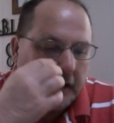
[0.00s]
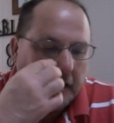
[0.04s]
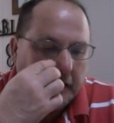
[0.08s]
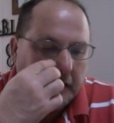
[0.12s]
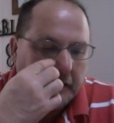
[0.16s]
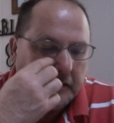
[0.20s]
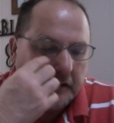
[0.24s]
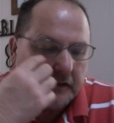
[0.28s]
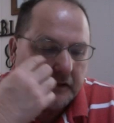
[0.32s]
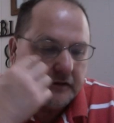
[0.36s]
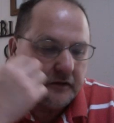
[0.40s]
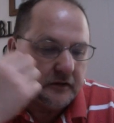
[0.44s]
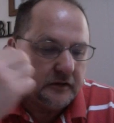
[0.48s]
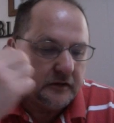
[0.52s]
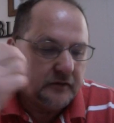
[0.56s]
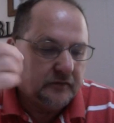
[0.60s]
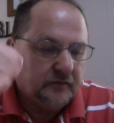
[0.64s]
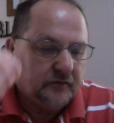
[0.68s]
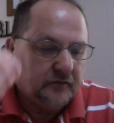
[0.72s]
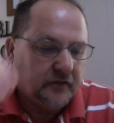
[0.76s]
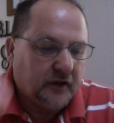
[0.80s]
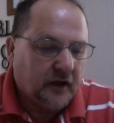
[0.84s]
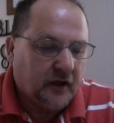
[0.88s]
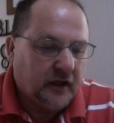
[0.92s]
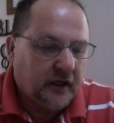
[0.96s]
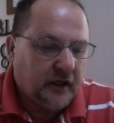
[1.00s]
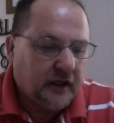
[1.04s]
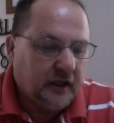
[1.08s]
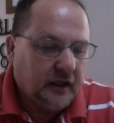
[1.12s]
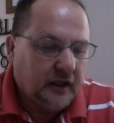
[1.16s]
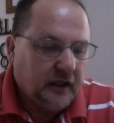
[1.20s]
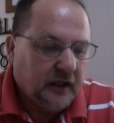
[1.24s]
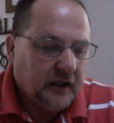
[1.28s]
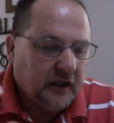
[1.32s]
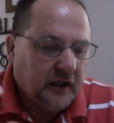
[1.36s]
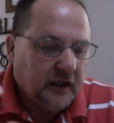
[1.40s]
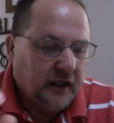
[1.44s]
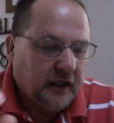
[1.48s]
This is a very
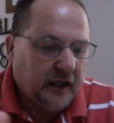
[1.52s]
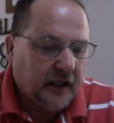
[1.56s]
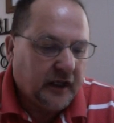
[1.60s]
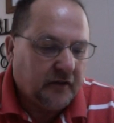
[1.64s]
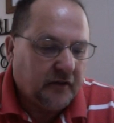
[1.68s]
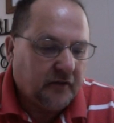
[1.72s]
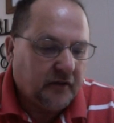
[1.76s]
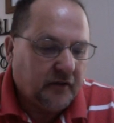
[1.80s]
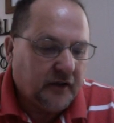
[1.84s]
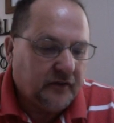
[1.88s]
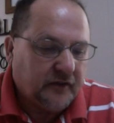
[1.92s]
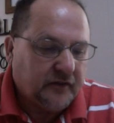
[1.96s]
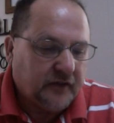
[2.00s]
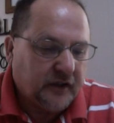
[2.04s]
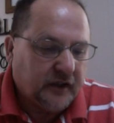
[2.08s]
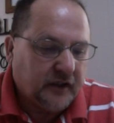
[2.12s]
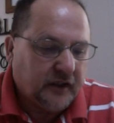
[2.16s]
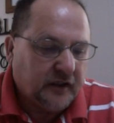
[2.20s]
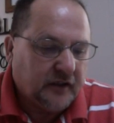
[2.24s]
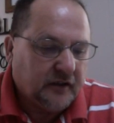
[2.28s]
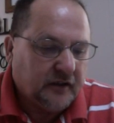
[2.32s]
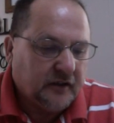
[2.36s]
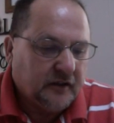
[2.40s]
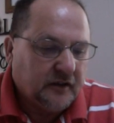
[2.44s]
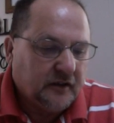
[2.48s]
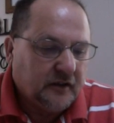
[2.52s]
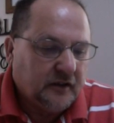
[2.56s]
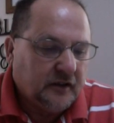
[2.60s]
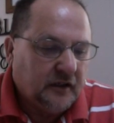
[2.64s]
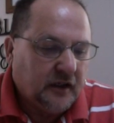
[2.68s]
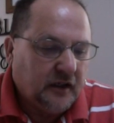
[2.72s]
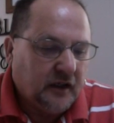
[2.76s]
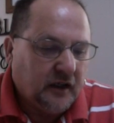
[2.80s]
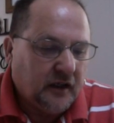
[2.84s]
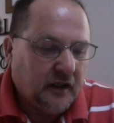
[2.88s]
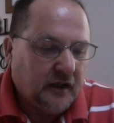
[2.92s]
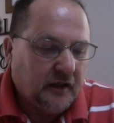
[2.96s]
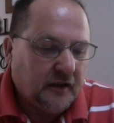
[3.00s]
interesting
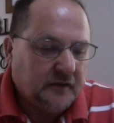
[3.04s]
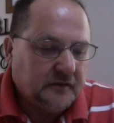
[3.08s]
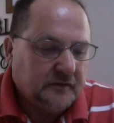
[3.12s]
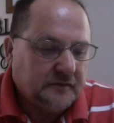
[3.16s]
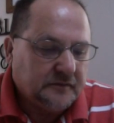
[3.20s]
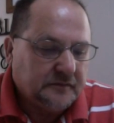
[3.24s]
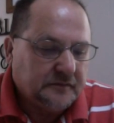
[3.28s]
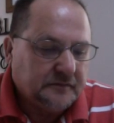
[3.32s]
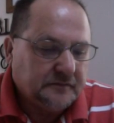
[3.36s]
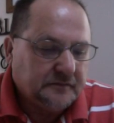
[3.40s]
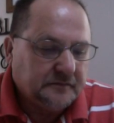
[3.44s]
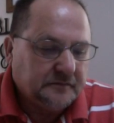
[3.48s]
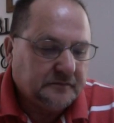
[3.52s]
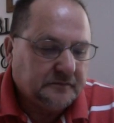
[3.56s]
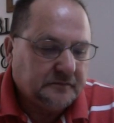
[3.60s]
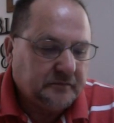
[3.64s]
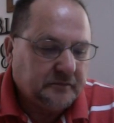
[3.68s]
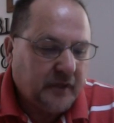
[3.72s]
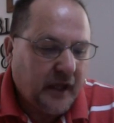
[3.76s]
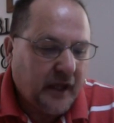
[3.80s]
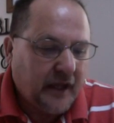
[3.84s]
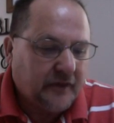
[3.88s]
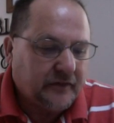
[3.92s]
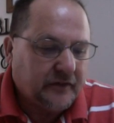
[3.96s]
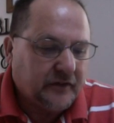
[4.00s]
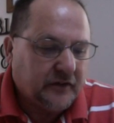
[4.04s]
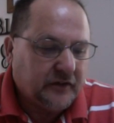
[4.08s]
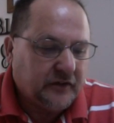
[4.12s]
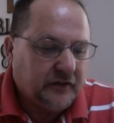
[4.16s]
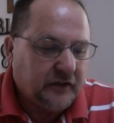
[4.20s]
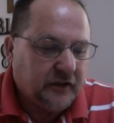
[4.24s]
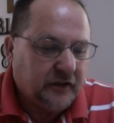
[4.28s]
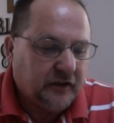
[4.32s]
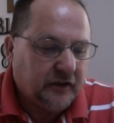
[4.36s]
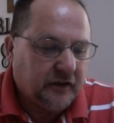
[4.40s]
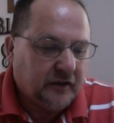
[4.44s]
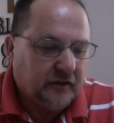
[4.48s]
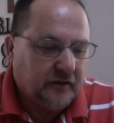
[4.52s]
passage
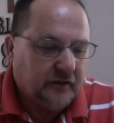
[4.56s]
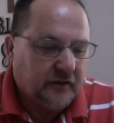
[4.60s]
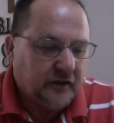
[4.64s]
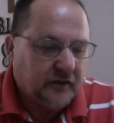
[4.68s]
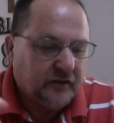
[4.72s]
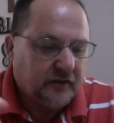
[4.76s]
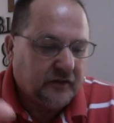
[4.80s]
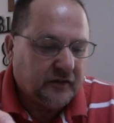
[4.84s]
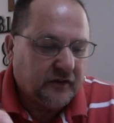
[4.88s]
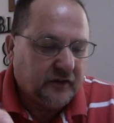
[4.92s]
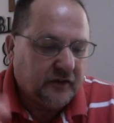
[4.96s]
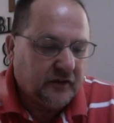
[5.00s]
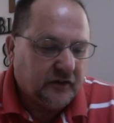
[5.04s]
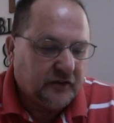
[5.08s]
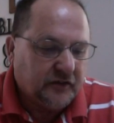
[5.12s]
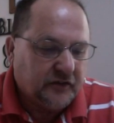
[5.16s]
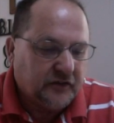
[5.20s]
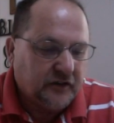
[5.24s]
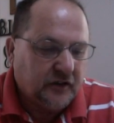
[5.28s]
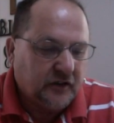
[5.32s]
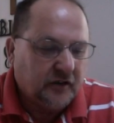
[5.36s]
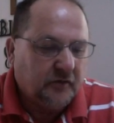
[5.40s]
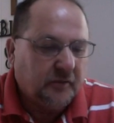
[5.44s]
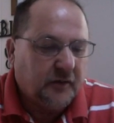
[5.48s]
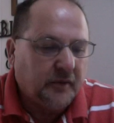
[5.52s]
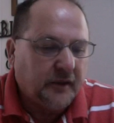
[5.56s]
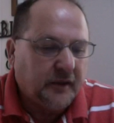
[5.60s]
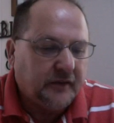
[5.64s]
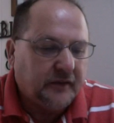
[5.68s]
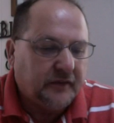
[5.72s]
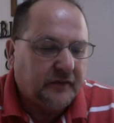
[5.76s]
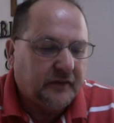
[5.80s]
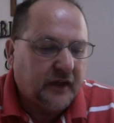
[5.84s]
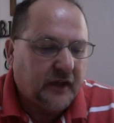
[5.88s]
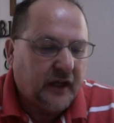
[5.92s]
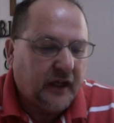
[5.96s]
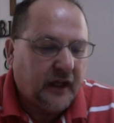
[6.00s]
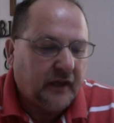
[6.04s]
here. You'll still be
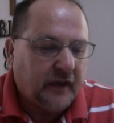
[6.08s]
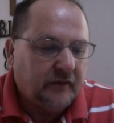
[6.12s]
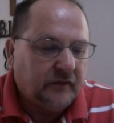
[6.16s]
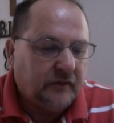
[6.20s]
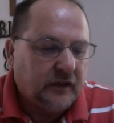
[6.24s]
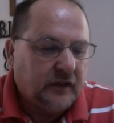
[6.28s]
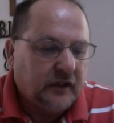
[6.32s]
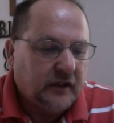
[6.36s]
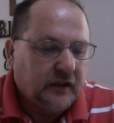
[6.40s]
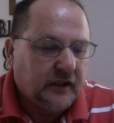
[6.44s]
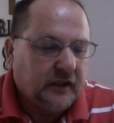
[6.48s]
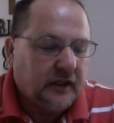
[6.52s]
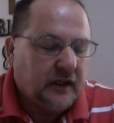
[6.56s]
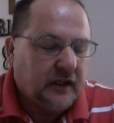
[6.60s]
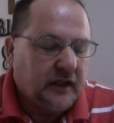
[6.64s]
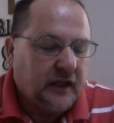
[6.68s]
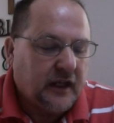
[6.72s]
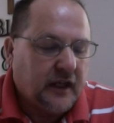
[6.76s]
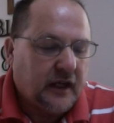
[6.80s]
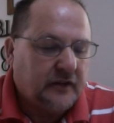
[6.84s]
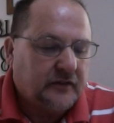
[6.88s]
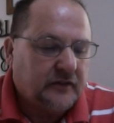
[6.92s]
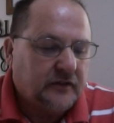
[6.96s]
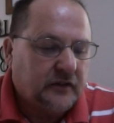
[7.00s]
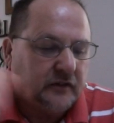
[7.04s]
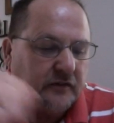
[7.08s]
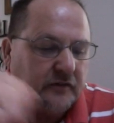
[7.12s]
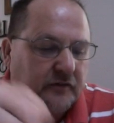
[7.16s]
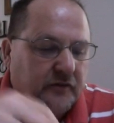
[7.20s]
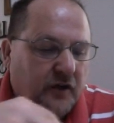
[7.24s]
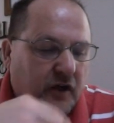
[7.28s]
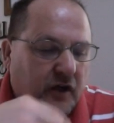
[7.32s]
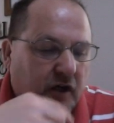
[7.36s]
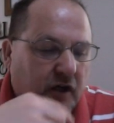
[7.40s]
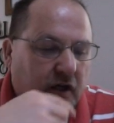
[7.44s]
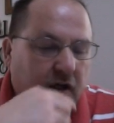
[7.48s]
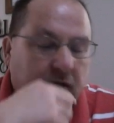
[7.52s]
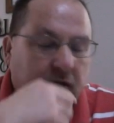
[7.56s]
saved, yet as through
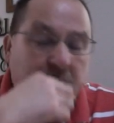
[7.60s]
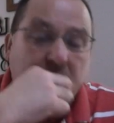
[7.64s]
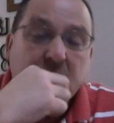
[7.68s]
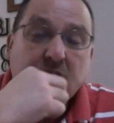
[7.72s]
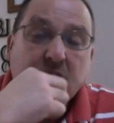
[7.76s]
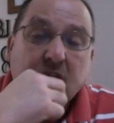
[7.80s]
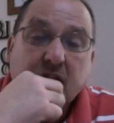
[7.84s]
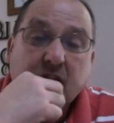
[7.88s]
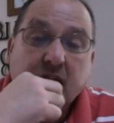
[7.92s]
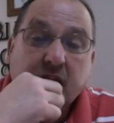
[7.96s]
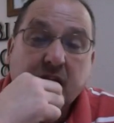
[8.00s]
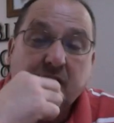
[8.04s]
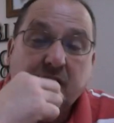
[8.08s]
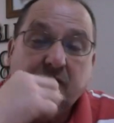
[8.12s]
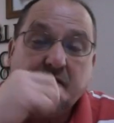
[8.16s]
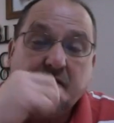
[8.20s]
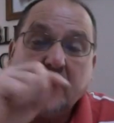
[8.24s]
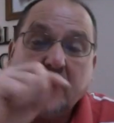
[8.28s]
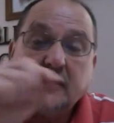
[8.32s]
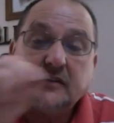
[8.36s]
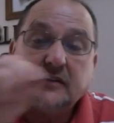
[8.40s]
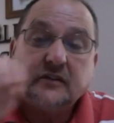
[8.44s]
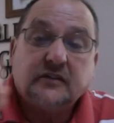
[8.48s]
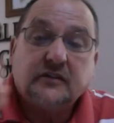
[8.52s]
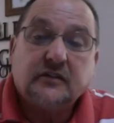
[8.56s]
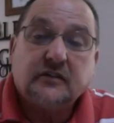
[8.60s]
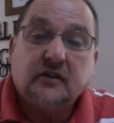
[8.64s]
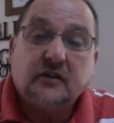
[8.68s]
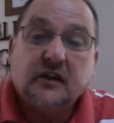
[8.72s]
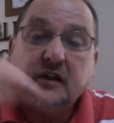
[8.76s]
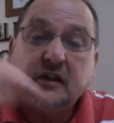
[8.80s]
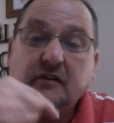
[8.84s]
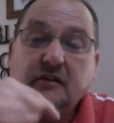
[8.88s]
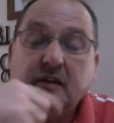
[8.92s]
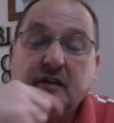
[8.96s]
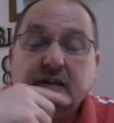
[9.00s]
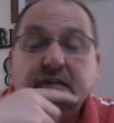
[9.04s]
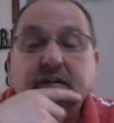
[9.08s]
fire. And in fact, it's so
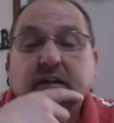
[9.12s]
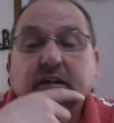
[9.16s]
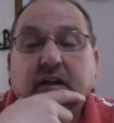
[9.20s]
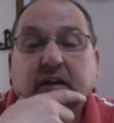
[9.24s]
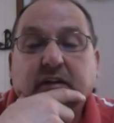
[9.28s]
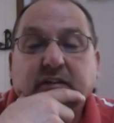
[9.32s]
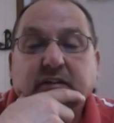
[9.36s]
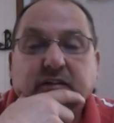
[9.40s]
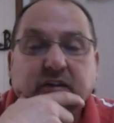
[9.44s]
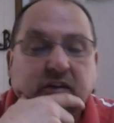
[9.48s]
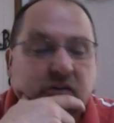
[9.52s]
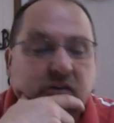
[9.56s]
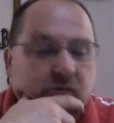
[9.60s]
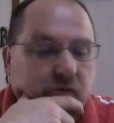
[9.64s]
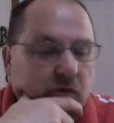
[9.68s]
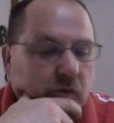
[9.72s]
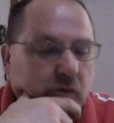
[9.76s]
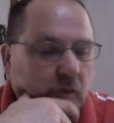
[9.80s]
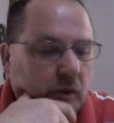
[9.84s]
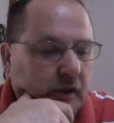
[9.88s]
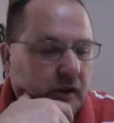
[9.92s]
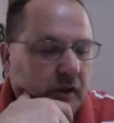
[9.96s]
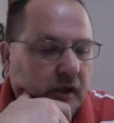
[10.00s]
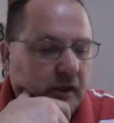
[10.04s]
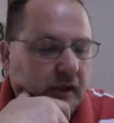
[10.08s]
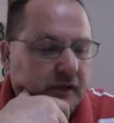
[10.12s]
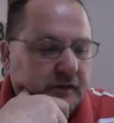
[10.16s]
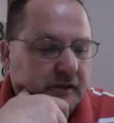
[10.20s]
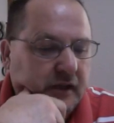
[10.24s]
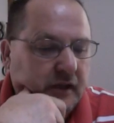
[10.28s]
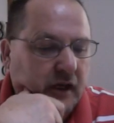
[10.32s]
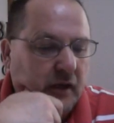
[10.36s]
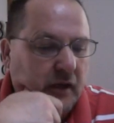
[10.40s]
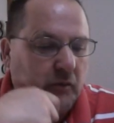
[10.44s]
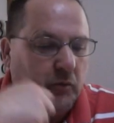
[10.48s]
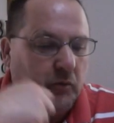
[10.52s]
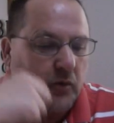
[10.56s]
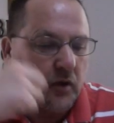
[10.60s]
interesting. I see as we're running out of
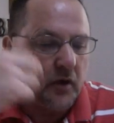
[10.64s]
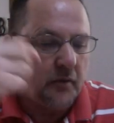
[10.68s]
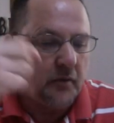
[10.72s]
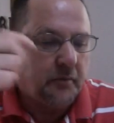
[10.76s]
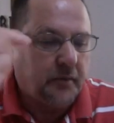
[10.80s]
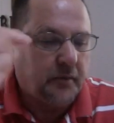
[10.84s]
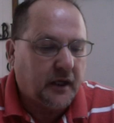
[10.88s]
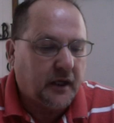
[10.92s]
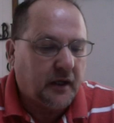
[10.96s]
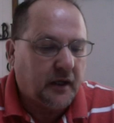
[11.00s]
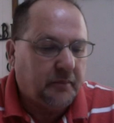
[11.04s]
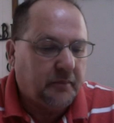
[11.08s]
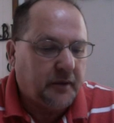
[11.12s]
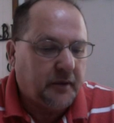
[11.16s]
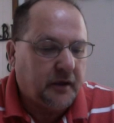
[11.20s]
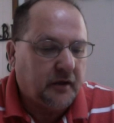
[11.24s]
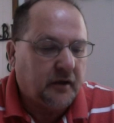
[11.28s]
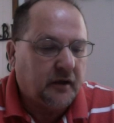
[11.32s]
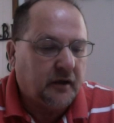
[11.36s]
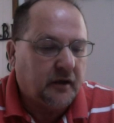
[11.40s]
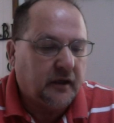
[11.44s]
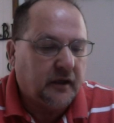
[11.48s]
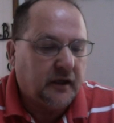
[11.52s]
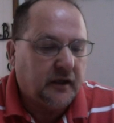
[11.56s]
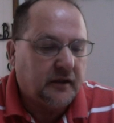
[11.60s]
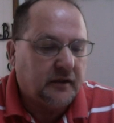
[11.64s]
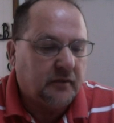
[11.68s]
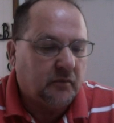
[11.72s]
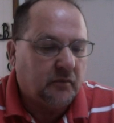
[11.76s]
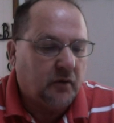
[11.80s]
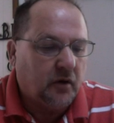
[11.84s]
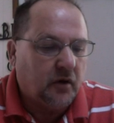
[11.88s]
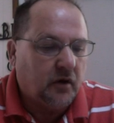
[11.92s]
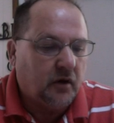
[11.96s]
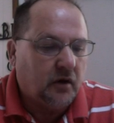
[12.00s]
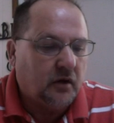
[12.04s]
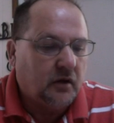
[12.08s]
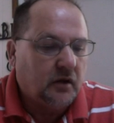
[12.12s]
time, we're going to up here again
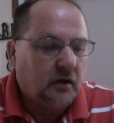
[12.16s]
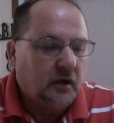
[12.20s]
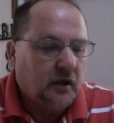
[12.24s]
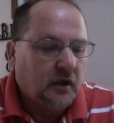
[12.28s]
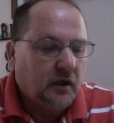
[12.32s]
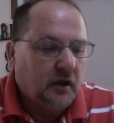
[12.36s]
tomorrow.